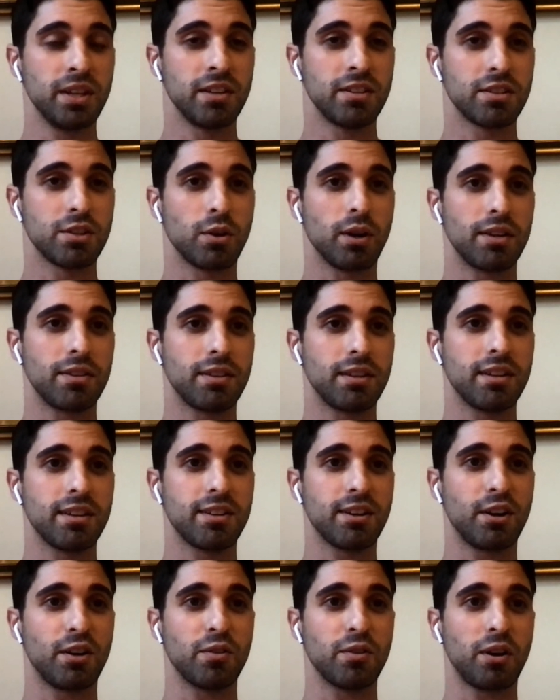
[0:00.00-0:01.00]
So I think
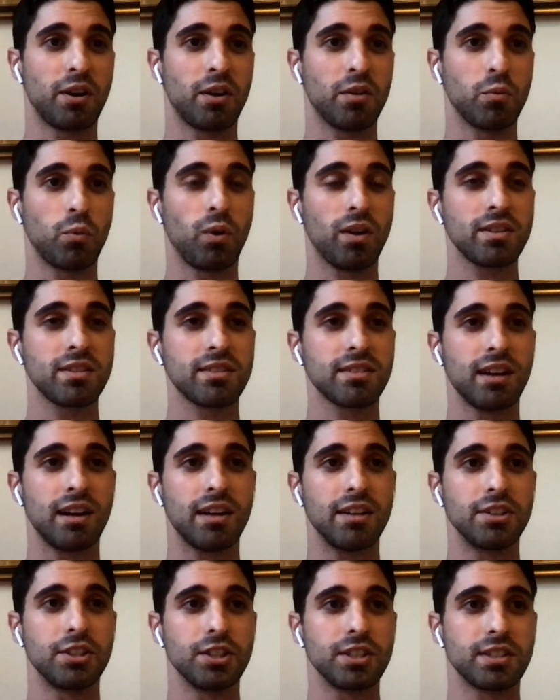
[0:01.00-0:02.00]
on on one
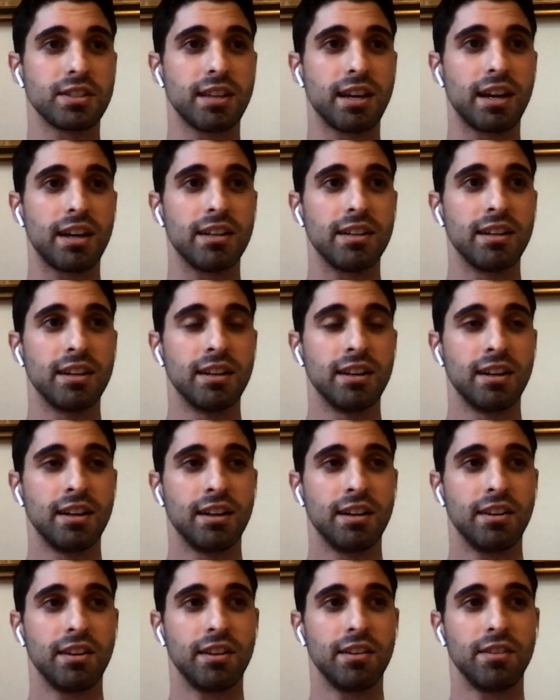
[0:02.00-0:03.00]
side, just that
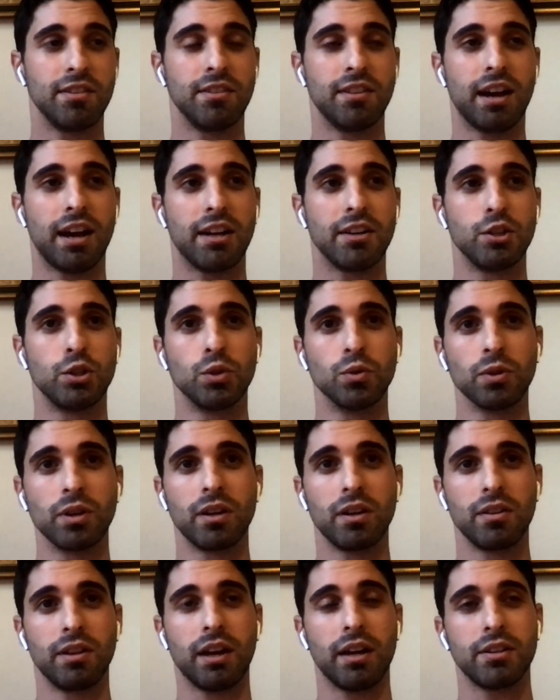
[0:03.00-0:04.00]
that
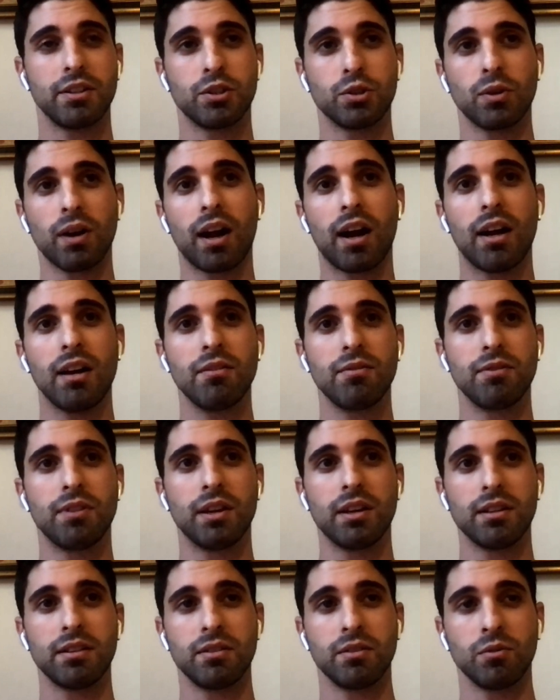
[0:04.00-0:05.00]
drip, that drive
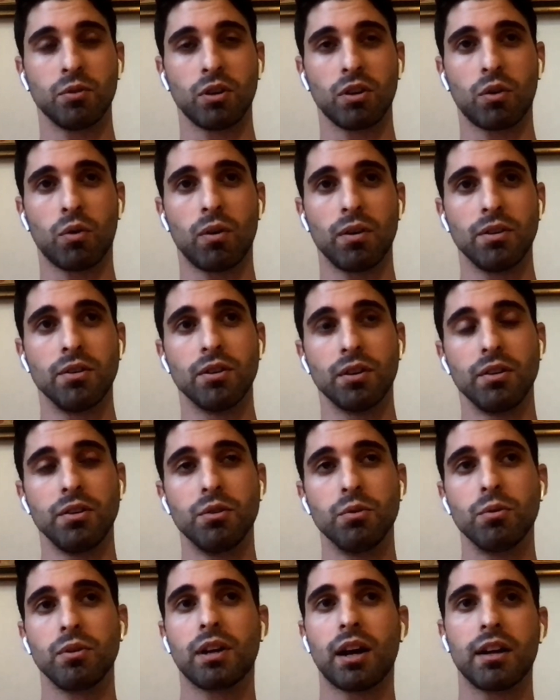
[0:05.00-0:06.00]
that you,
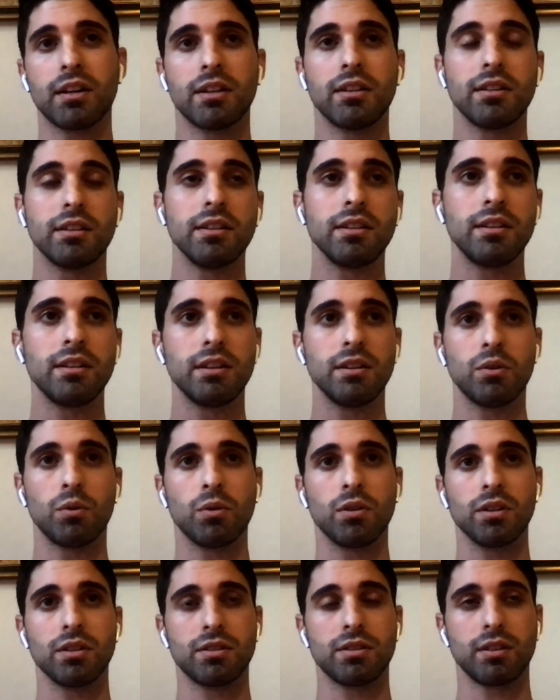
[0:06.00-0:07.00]
you kind of need in
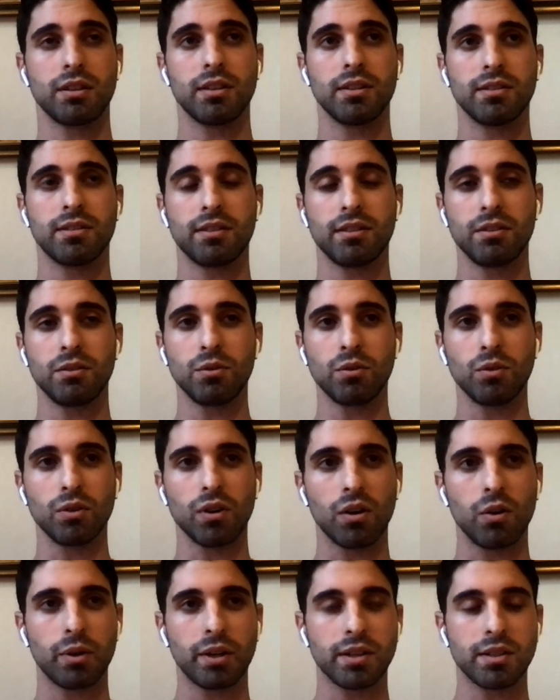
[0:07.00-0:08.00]
order to continue
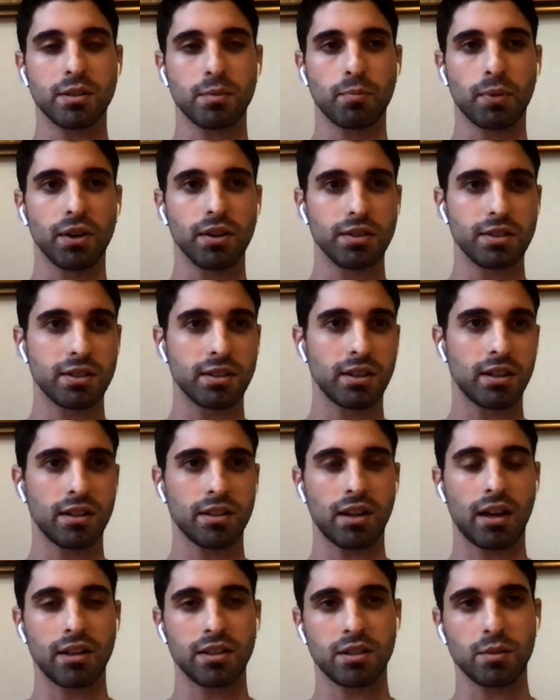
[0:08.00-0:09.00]
growing as a person and
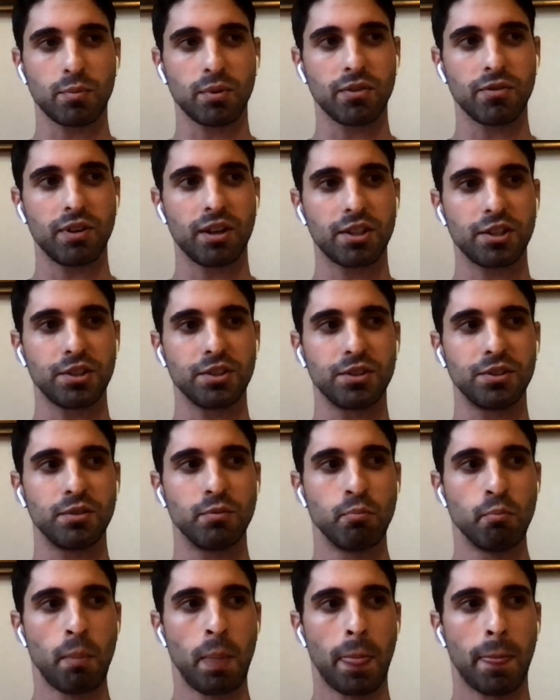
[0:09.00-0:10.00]
as a professional
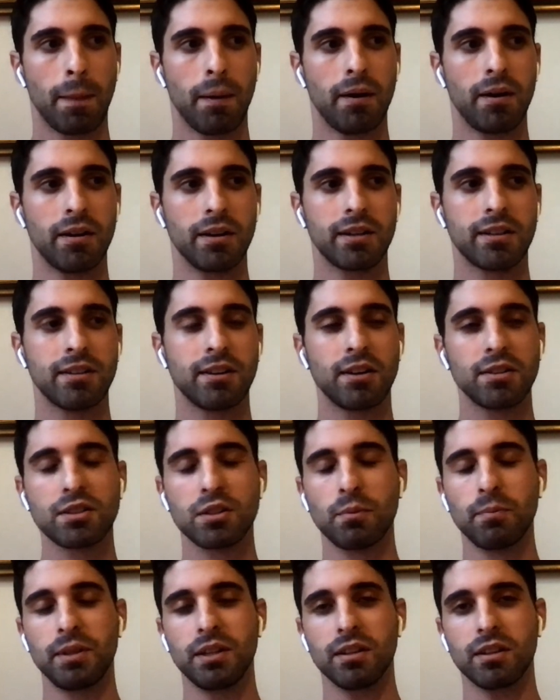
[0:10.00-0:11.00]
uh, can also
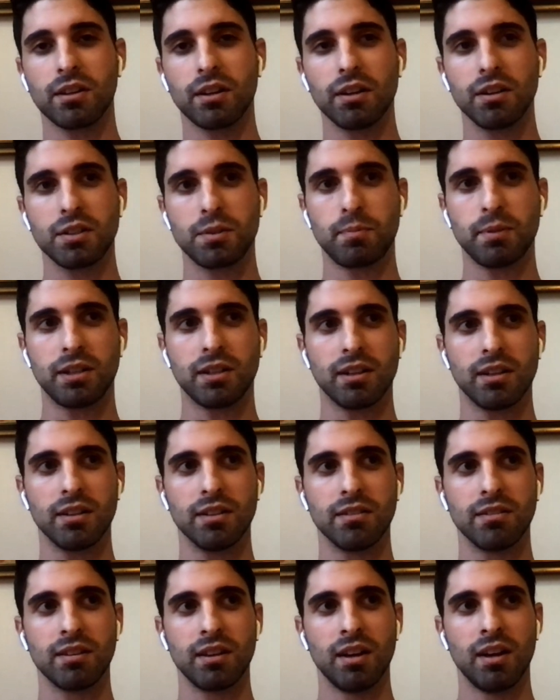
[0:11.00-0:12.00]
be a curse
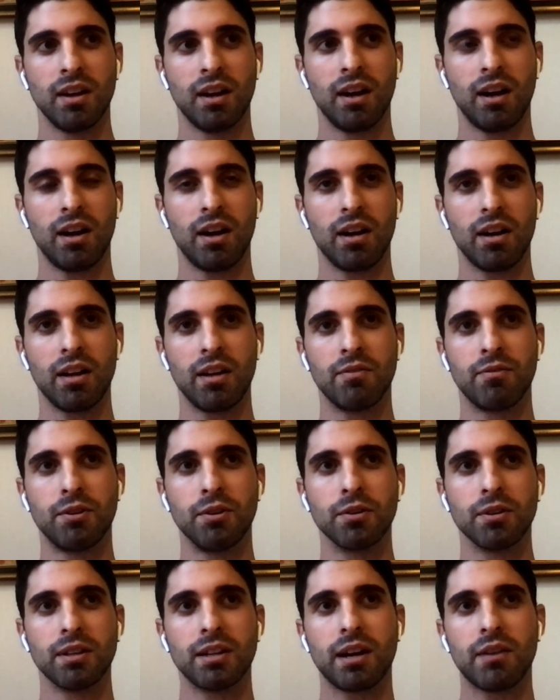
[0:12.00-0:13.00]
because uh, if
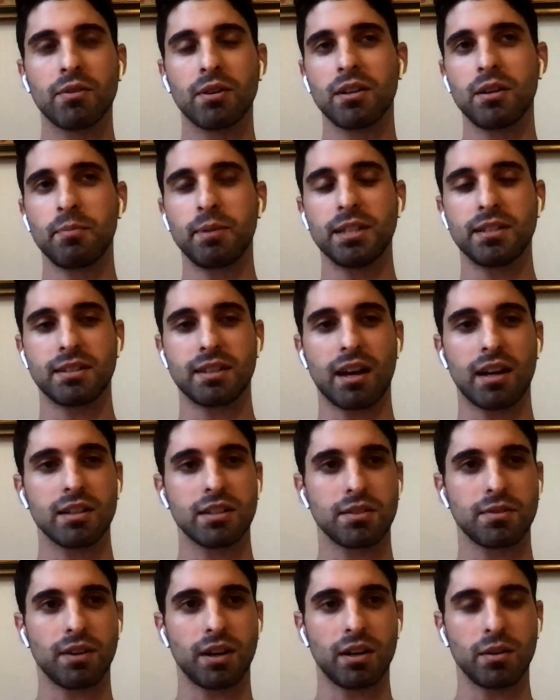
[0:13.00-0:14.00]
you're never going to be
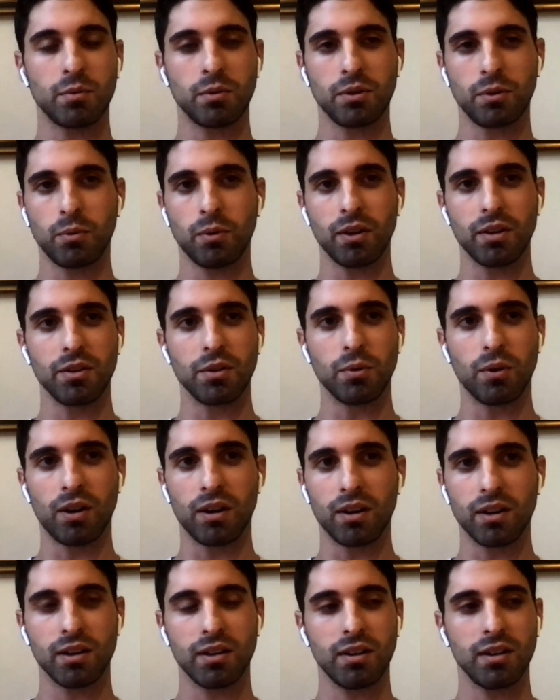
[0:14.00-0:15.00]
satisfied with where you
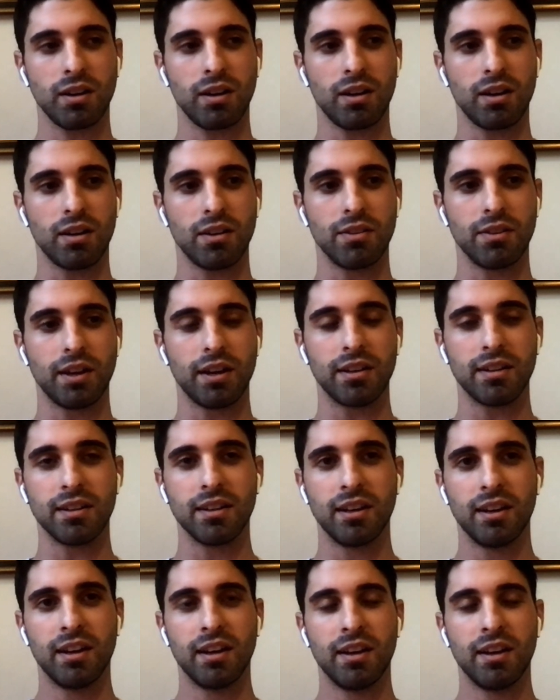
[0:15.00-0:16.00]
are, uh, then
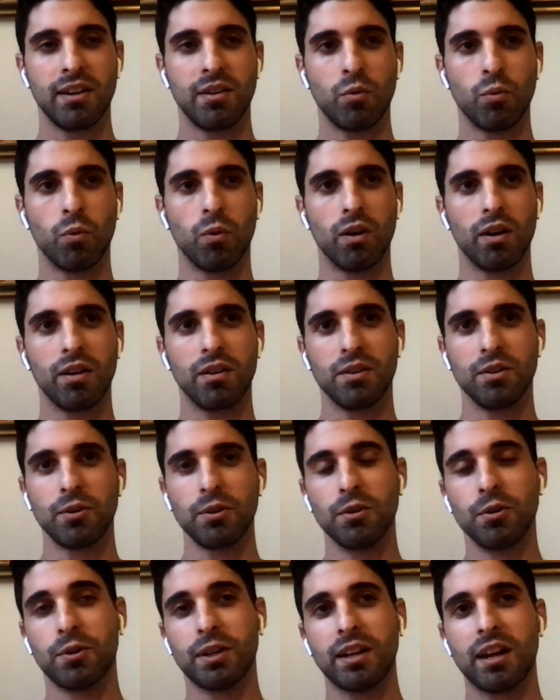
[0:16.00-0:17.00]
what you,
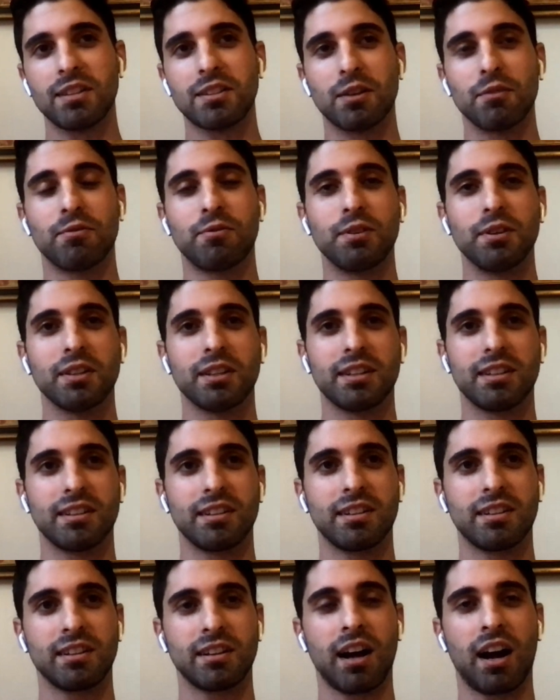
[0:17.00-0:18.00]
you can end up
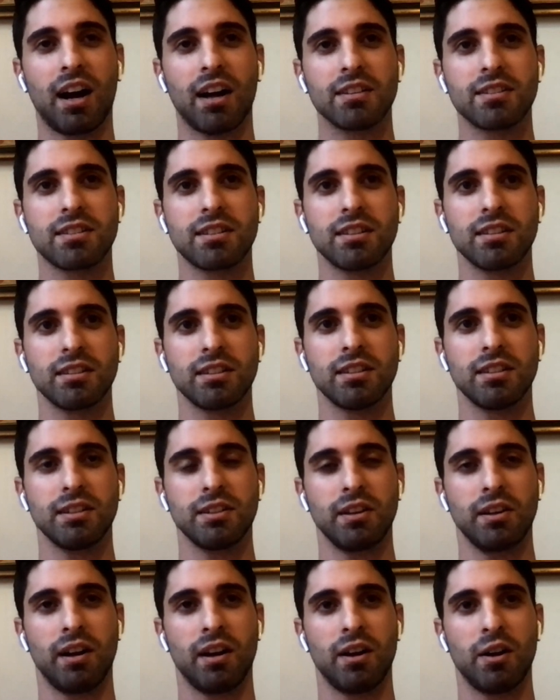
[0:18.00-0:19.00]
feeling constantly
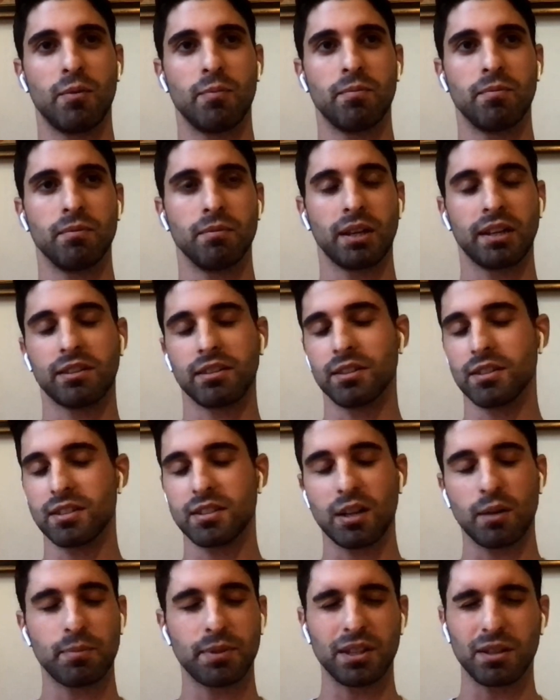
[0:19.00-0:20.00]
um, like there's
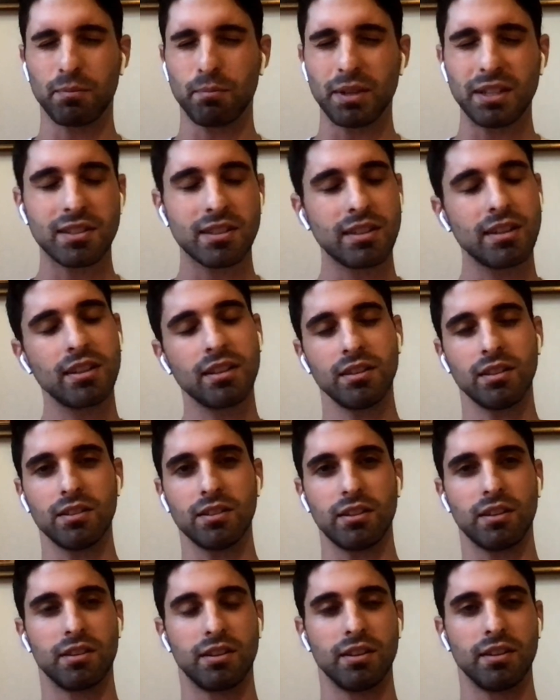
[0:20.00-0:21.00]
something missing and
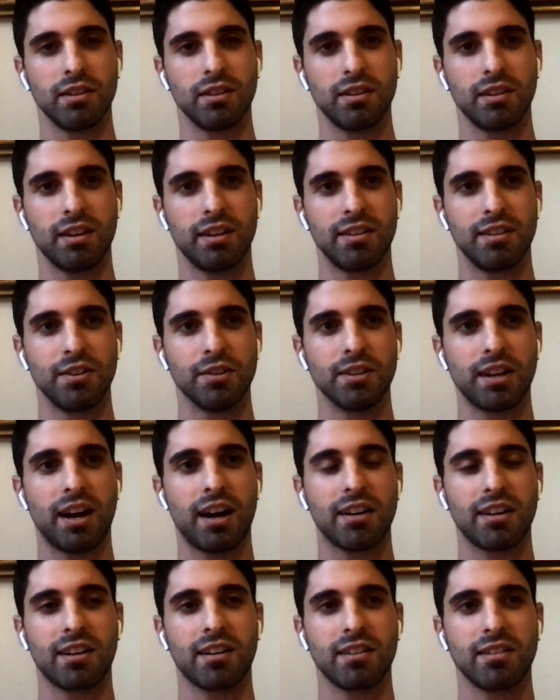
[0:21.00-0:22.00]
that, that, that you're
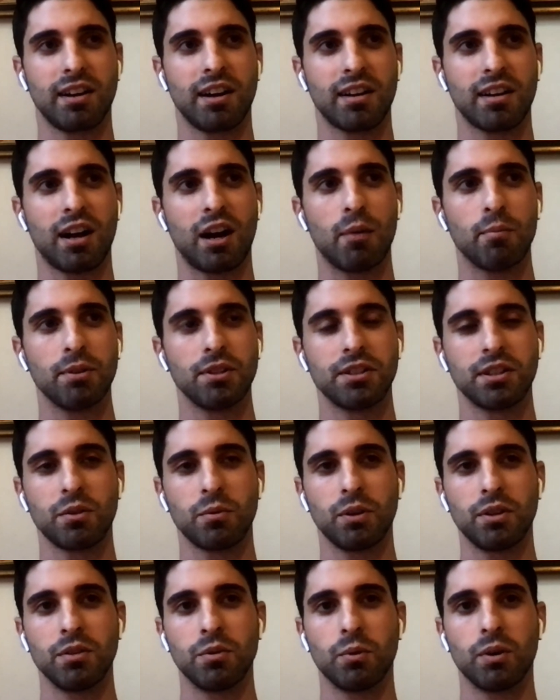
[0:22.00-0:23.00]
not accomplishing
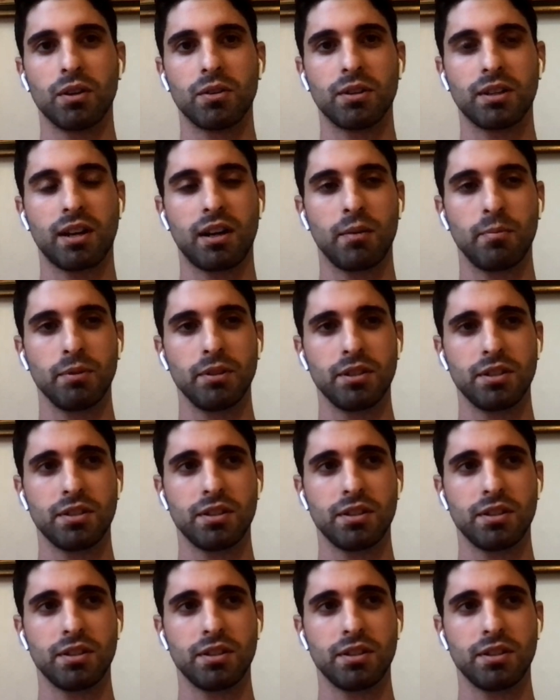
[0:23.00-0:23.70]
what you want to accomplish.